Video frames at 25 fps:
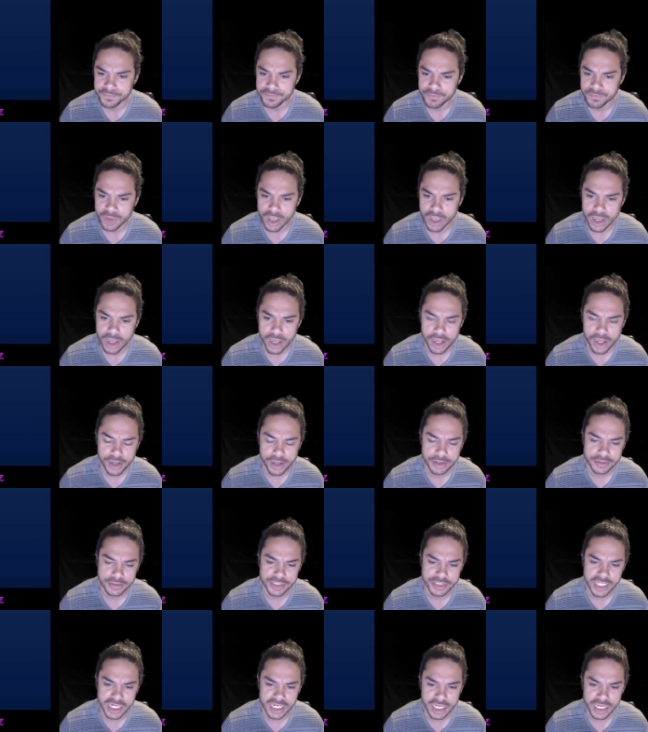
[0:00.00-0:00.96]
Uh
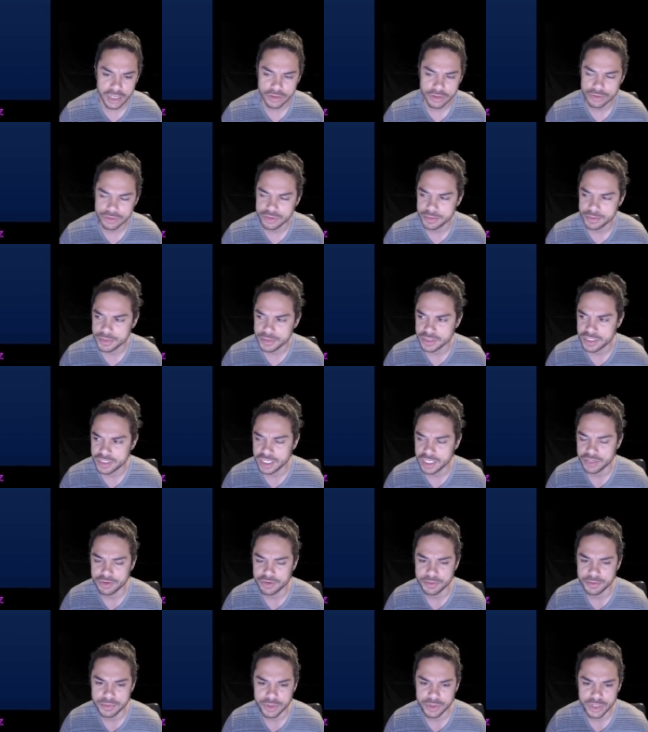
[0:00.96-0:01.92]
check out Crypto Saint,
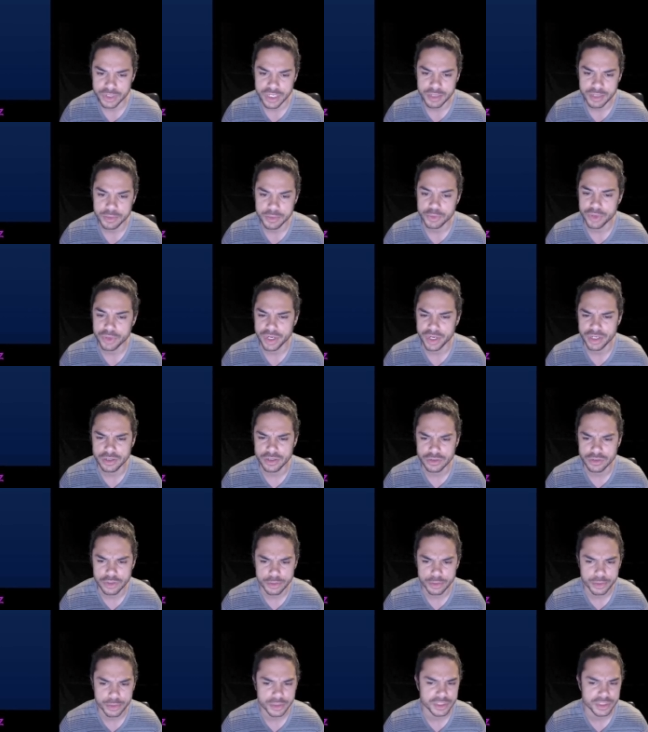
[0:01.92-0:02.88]
Crypto Heme, great
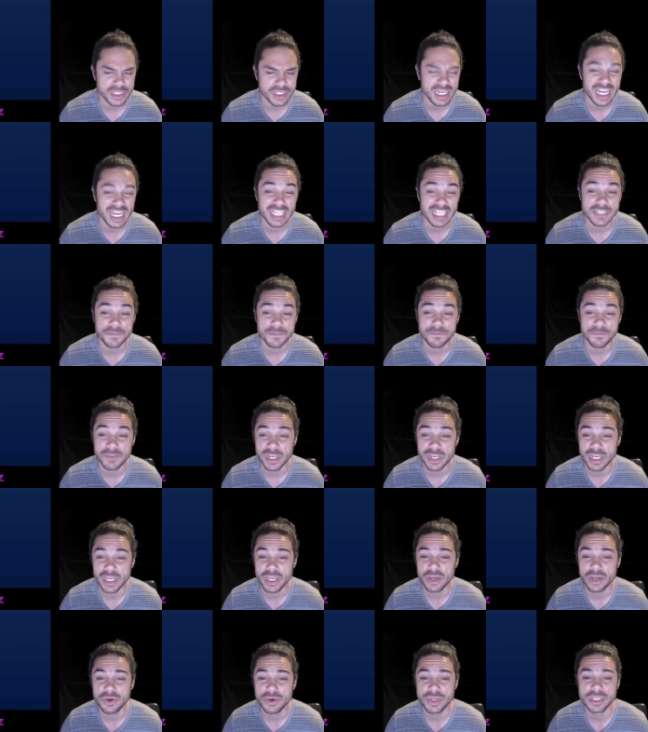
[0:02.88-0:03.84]
YouTubers. Today's
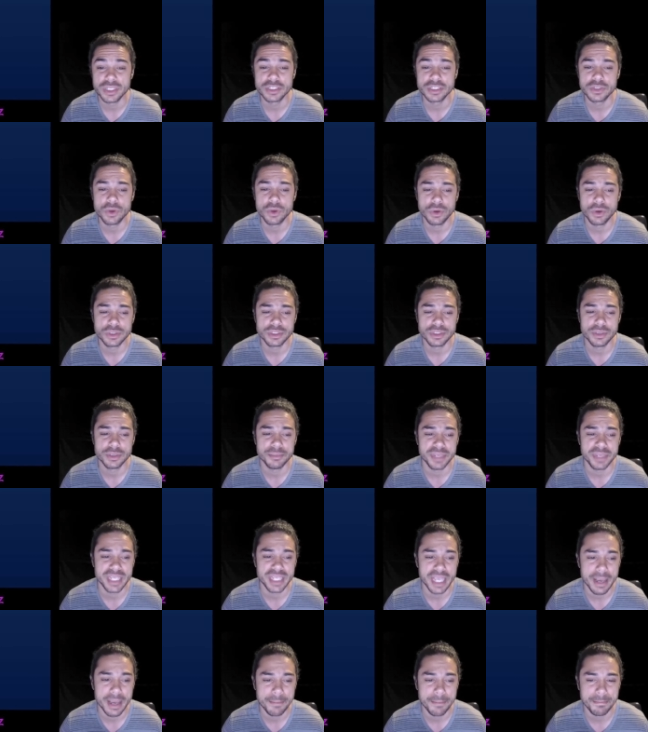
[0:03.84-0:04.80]
video is going to
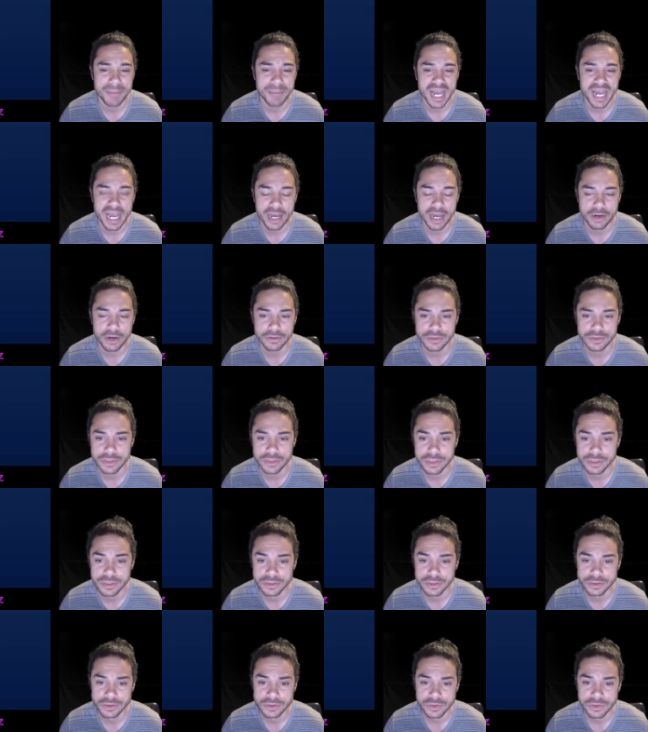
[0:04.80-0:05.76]
be about
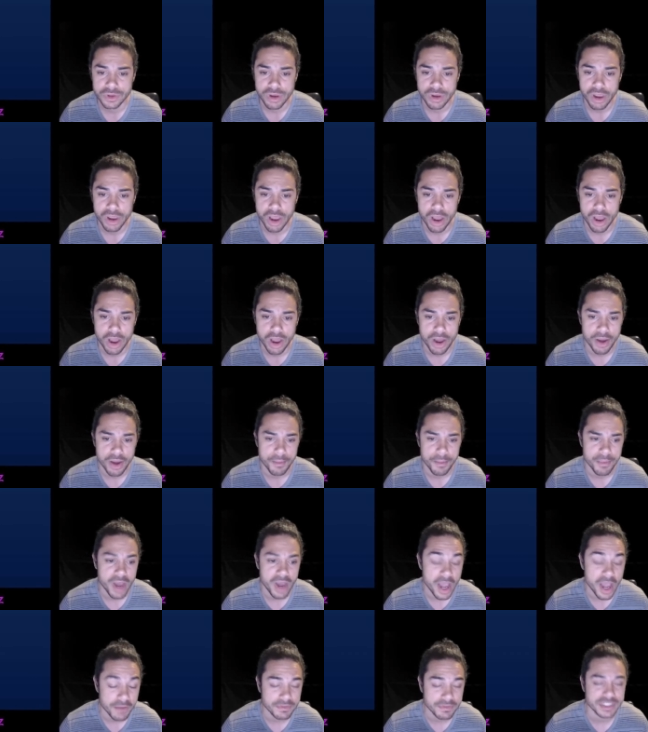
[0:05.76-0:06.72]
um
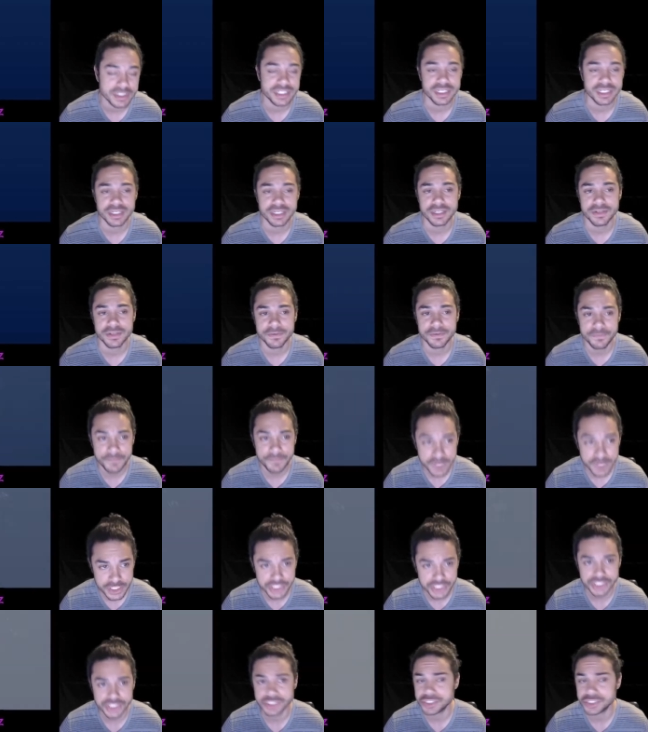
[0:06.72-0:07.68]
obviously
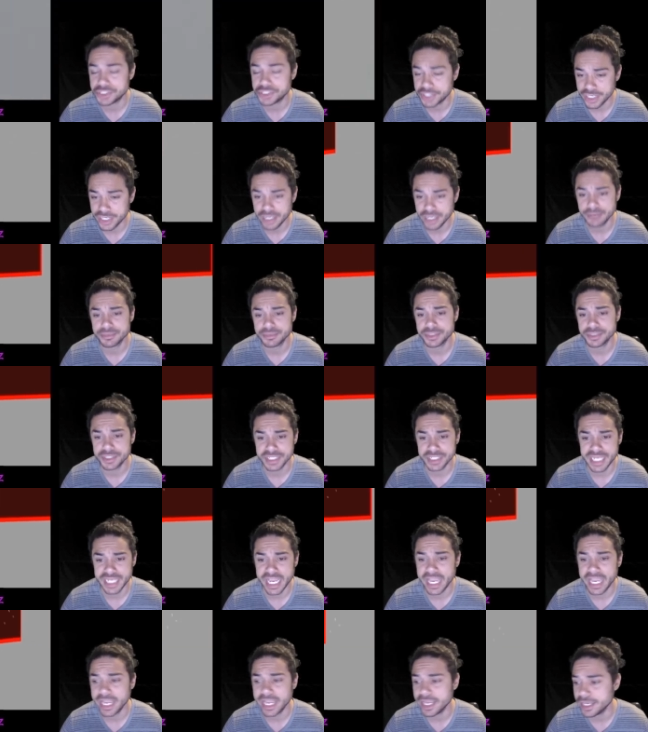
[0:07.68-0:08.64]
Fish and Chips
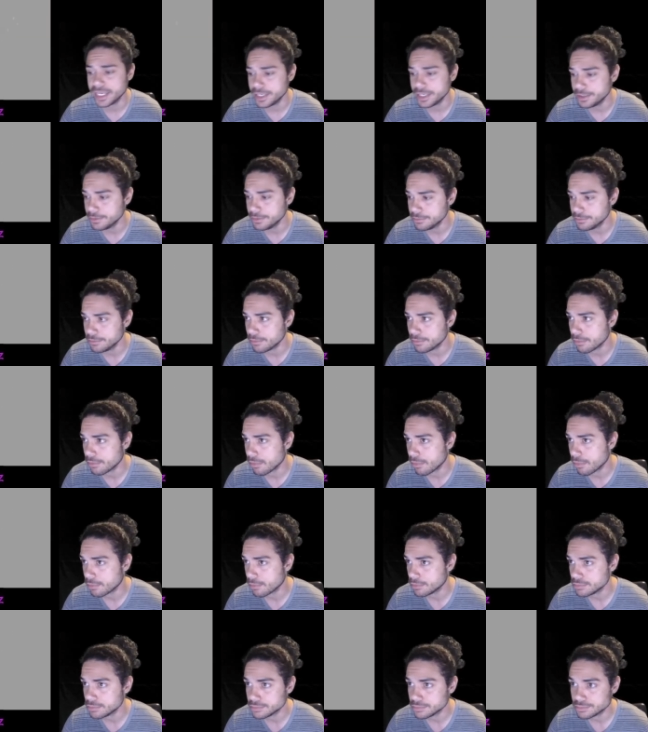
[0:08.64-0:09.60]
day
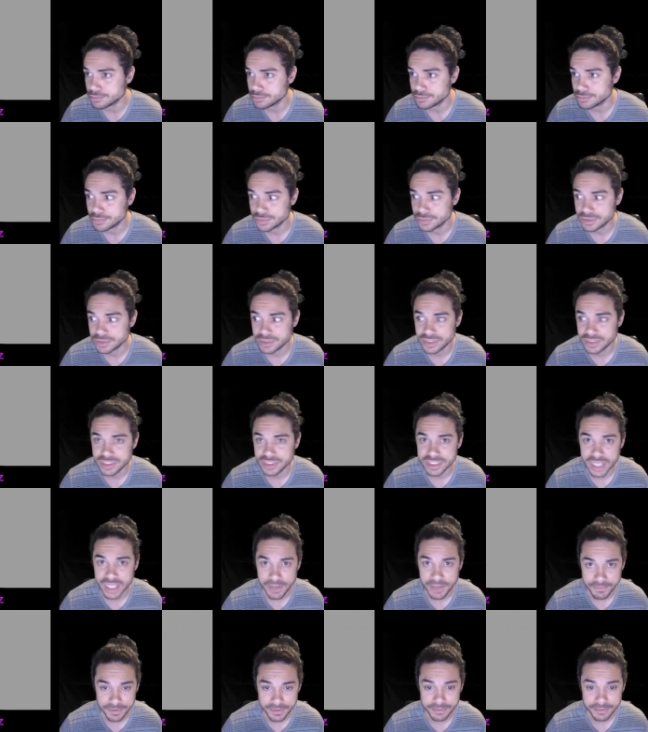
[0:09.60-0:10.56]

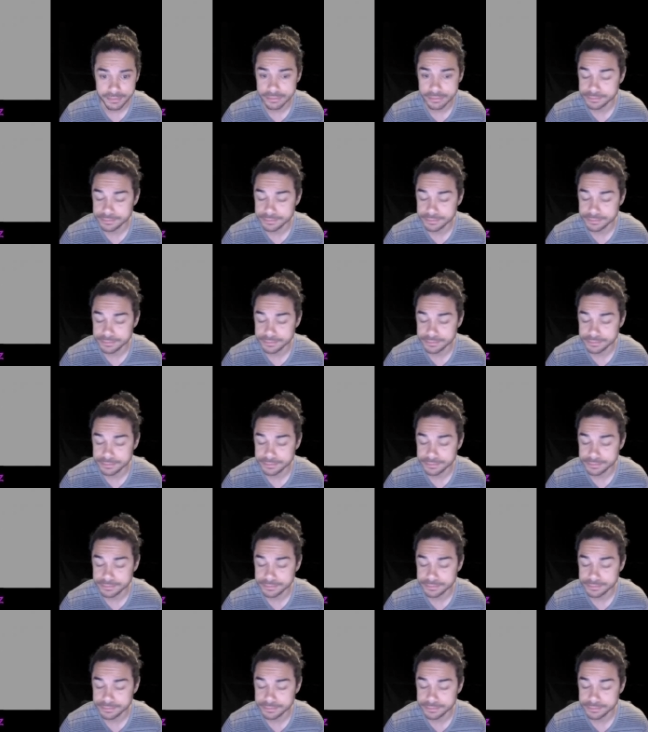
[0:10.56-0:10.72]
seven